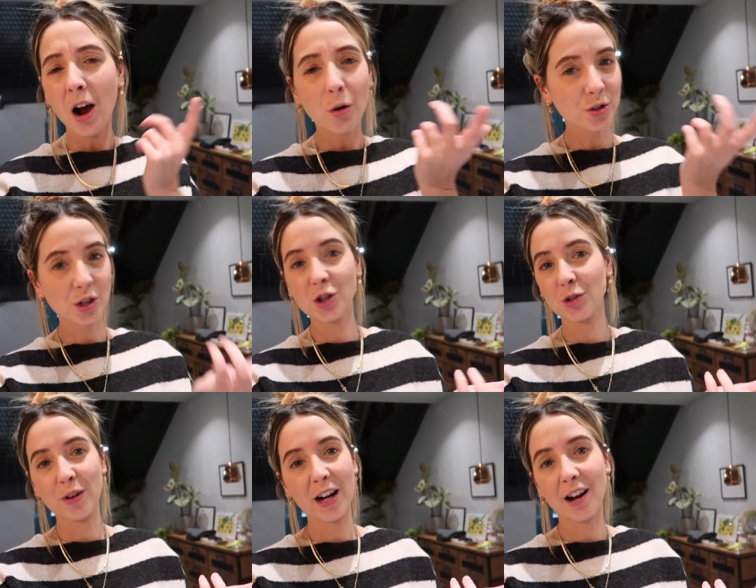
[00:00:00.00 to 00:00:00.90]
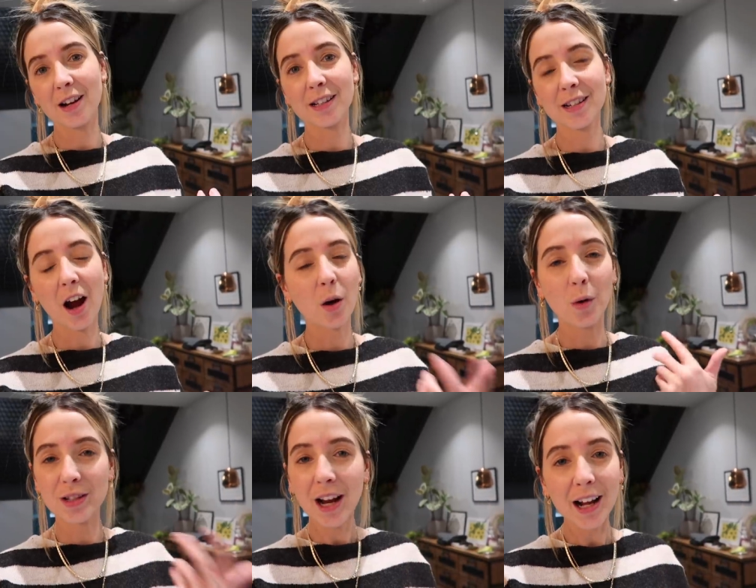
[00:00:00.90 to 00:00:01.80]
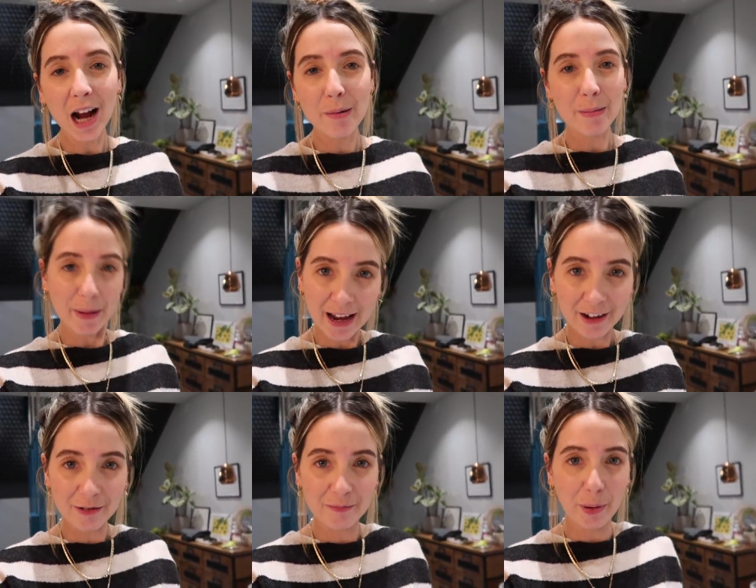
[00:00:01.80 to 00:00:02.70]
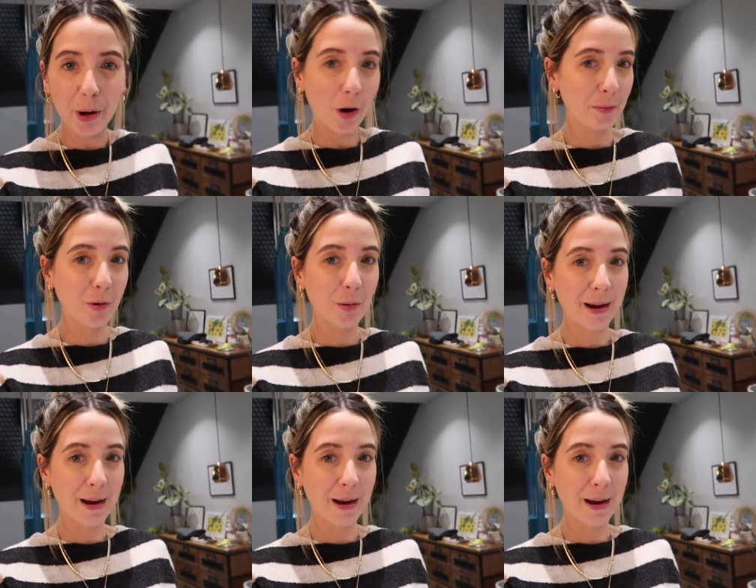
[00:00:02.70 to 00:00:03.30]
Also just realised I was going to come up here and put on more